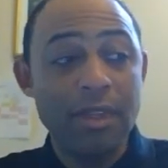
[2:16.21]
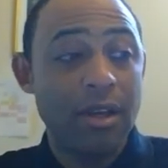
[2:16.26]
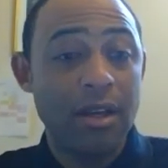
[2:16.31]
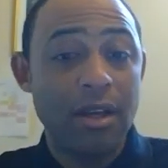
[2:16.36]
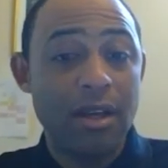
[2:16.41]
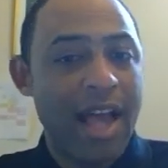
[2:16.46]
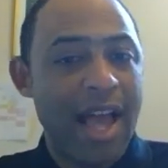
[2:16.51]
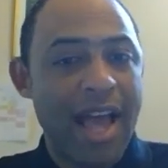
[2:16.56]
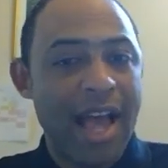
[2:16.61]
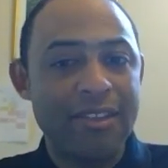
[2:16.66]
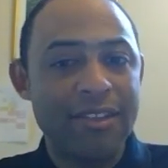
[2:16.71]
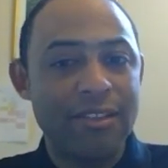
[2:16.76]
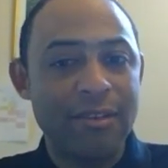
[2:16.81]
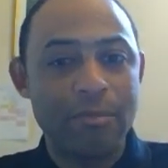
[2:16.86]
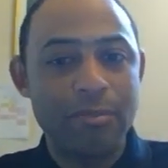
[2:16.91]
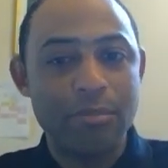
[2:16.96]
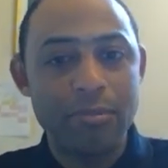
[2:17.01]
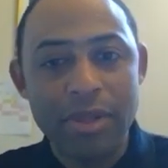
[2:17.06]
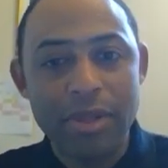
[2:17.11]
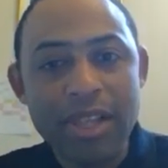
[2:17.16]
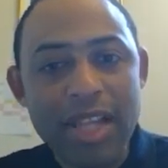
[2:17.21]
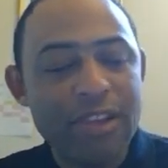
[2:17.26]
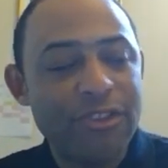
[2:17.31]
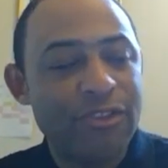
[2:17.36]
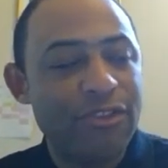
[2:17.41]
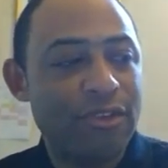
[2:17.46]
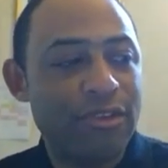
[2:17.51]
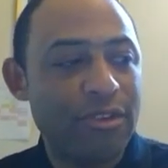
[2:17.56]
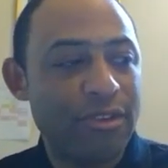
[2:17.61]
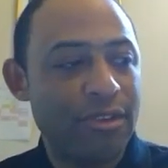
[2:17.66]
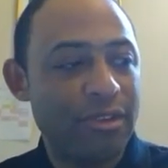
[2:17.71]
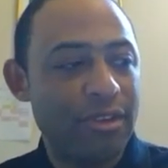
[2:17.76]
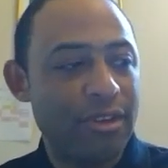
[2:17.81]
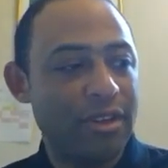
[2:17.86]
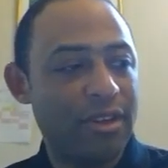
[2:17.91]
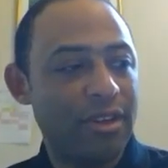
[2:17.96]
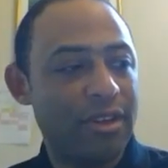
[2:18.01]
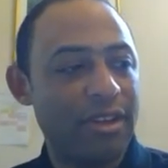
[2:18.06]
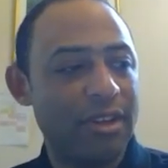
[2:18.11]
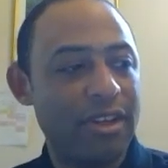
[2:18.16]
I had the pleasure,
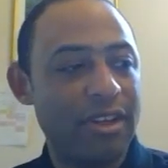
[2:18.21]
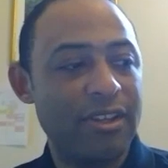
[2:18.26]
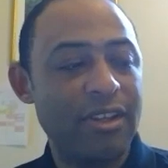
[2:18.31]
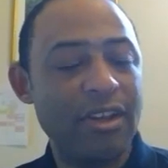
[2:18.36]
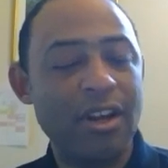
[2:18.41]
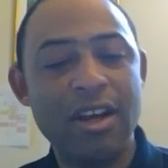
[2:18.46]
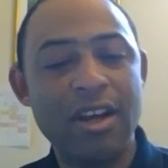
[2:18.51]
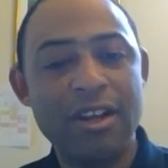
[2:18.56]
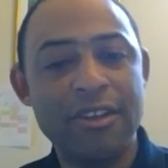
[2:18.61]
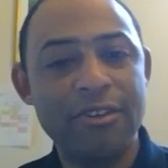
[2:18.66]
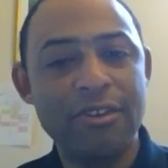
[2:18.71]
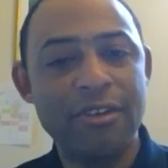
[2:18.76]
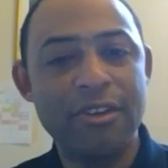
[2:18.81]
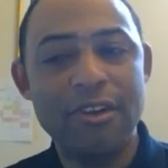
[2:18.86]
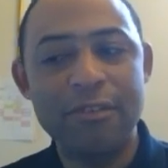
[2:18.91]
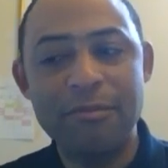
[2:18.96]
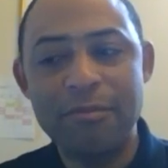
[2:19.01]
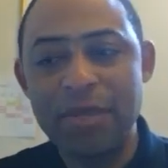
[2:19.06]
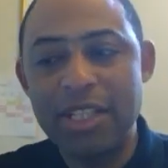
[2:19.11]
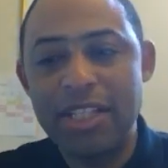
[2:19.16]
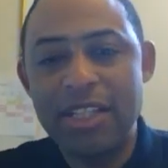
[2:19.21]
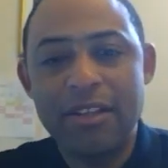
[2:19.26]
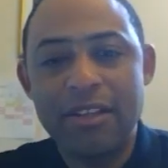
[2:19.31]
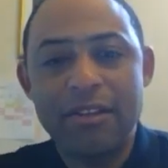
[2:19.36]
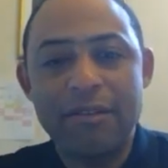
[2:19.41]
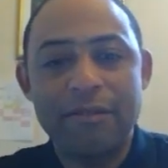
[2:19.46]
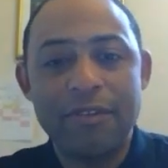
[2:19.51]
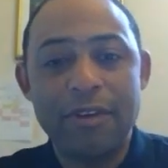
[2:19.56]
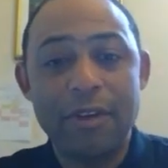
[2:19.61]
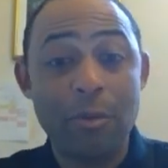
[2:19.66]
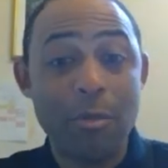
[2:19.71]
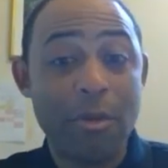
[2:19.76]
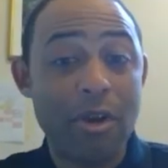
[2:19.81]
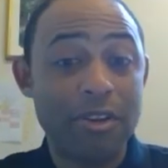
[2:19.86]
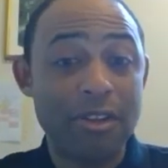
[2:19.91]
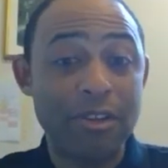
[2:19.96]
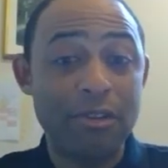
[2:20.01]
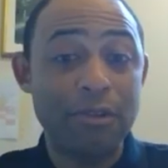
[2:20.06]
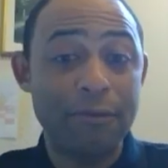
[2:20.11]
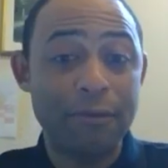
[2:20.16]
the honor of meeting Father
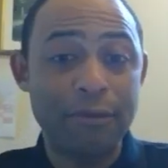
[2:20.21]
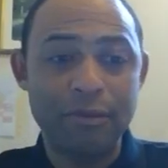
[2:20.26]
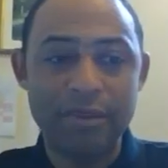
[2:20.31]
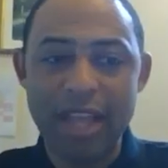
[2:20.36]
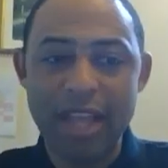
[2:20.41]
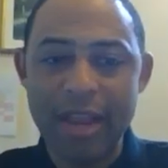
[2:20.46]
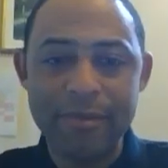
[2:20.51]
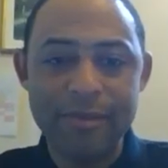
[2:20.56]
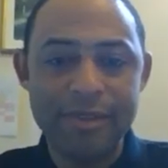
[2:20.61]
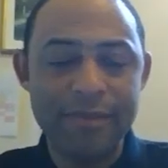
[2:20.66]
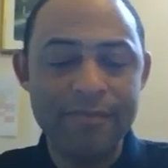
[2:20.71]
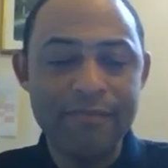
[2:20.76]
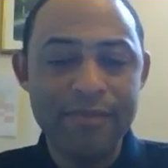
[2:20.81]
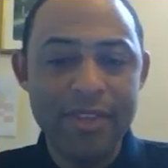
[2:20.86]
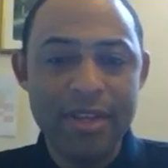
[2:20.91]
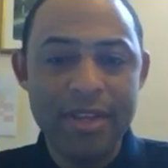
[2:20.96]
Martin a few times.